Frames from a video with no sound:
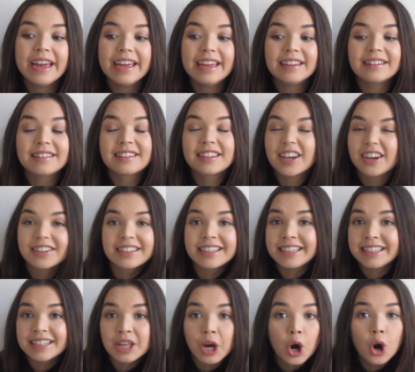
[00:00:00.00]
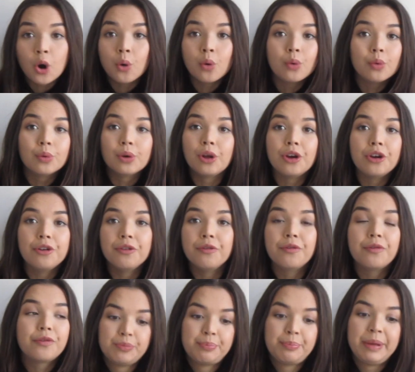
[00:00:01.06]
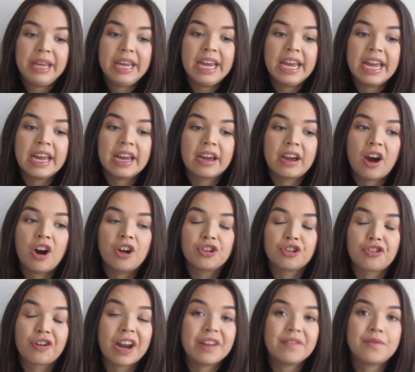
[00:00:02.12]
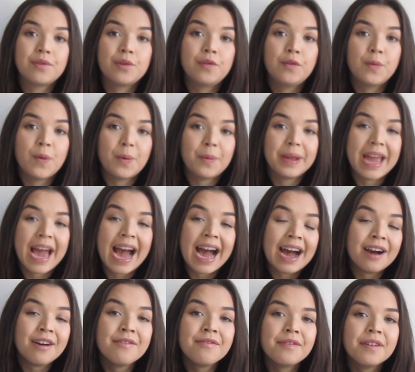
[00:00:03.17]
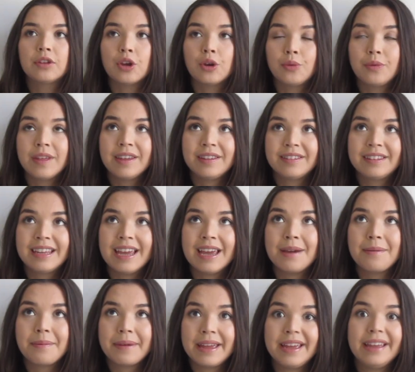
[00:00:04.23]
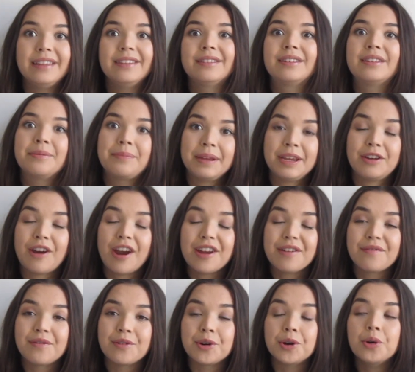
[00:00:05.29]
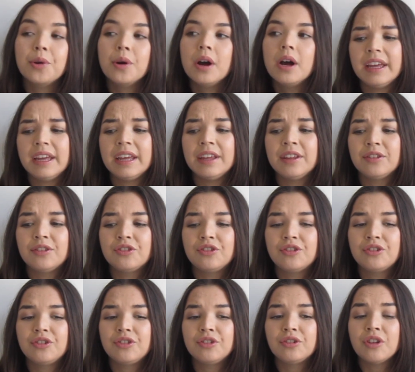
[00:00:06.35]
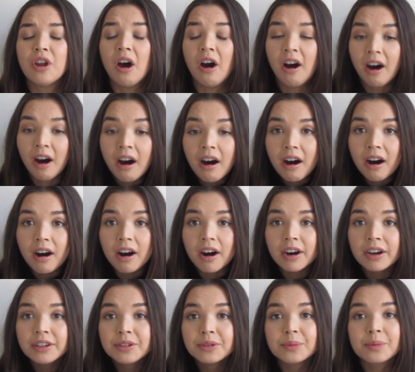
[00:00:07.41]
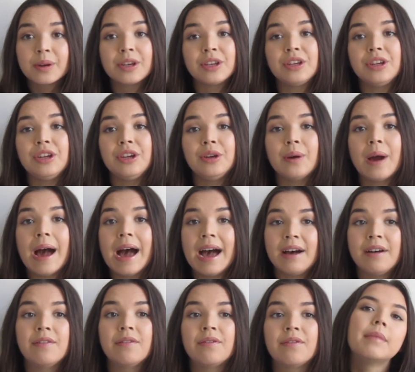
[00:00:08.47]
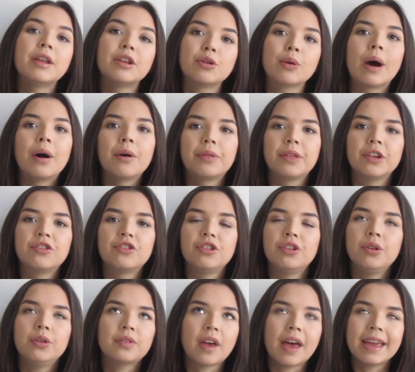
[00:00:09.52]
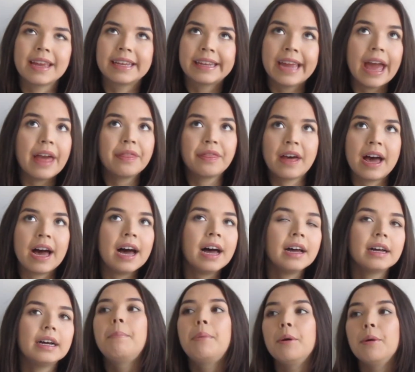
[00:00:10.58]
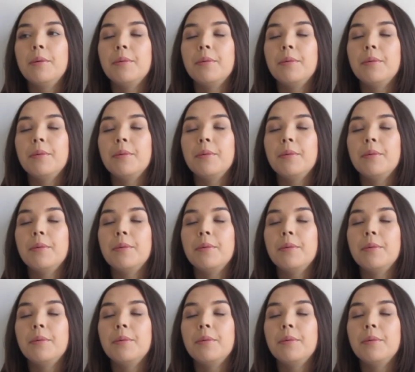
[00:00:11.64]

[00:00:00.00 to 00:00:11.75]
sucked into the hole of being ungrateful for what we have. So this tip is to be grateful. It's hard when you have mental health issues, I get that, but